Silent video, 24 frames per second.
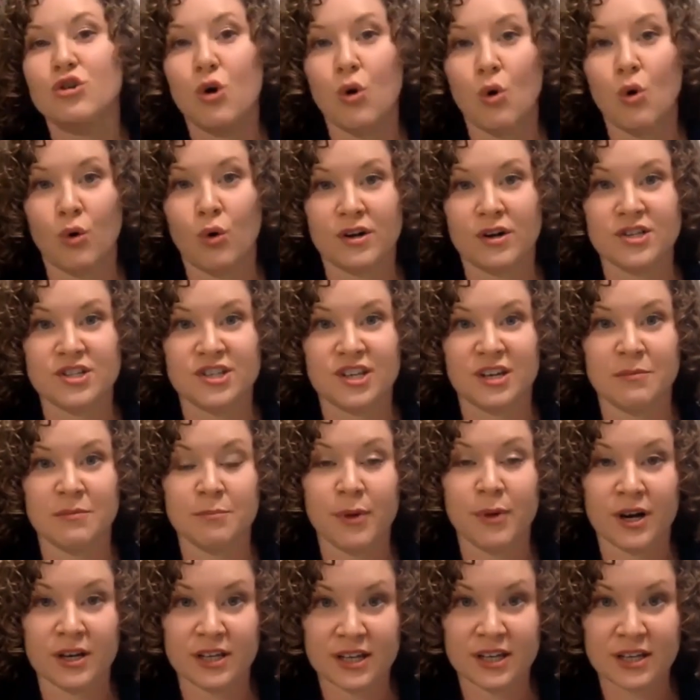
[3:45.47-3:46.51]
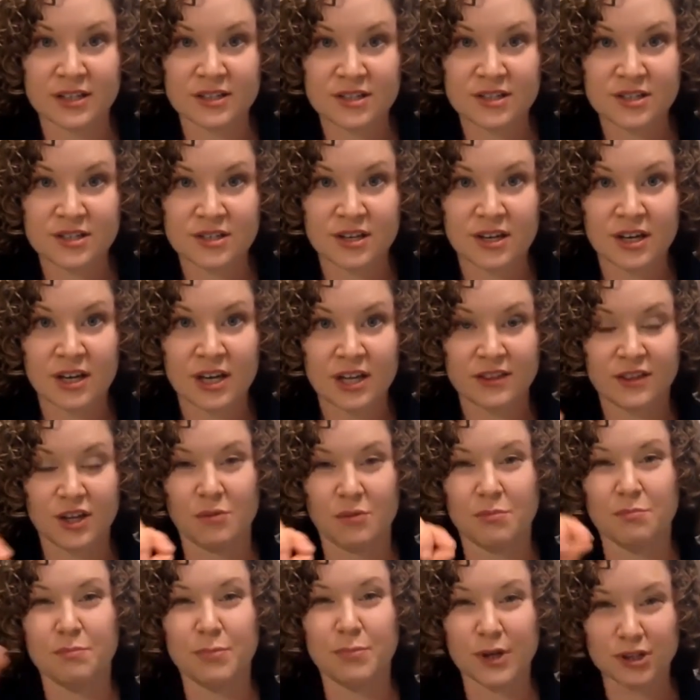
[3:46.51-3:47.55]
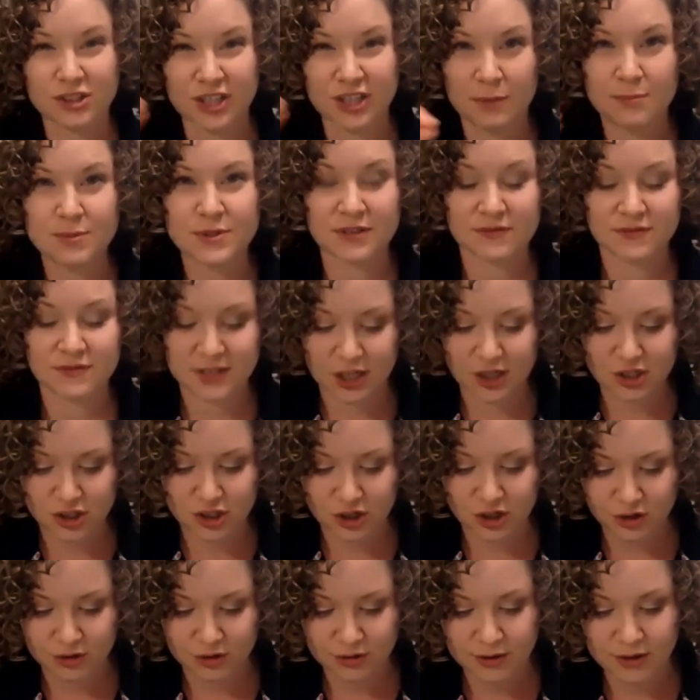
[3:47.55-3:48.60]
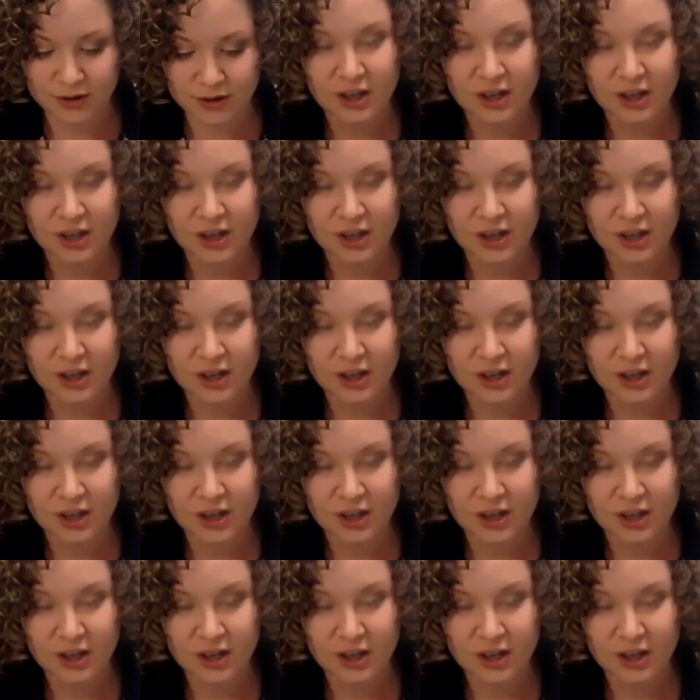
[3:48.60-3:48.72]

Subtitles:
corns and bunions. They're buildups of tissue.